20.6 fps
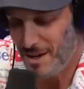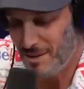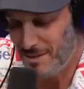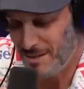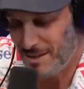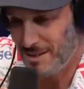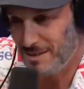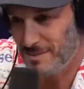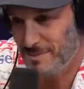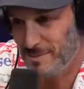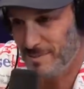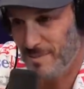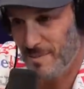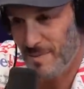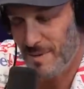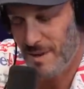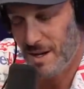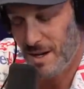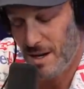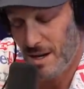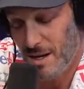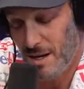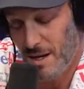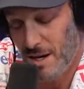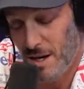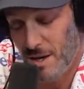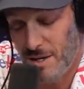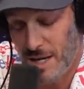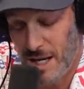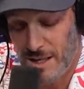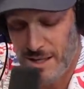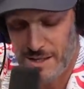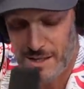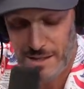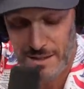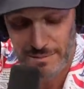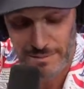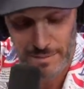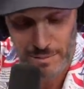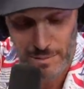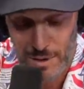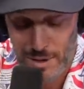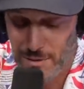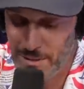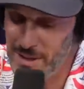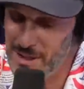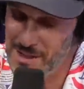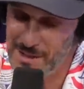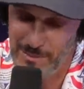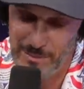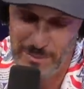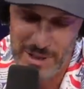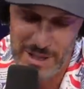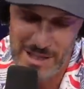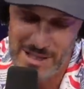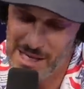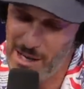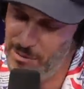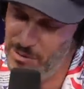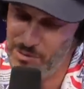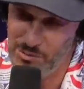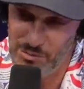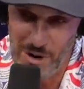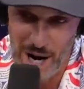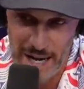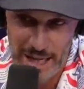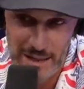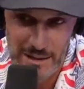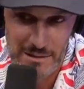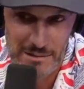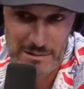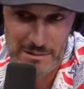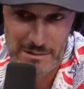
that's never gonna go anywhere. Okay, listen. Well, listen, because I was right.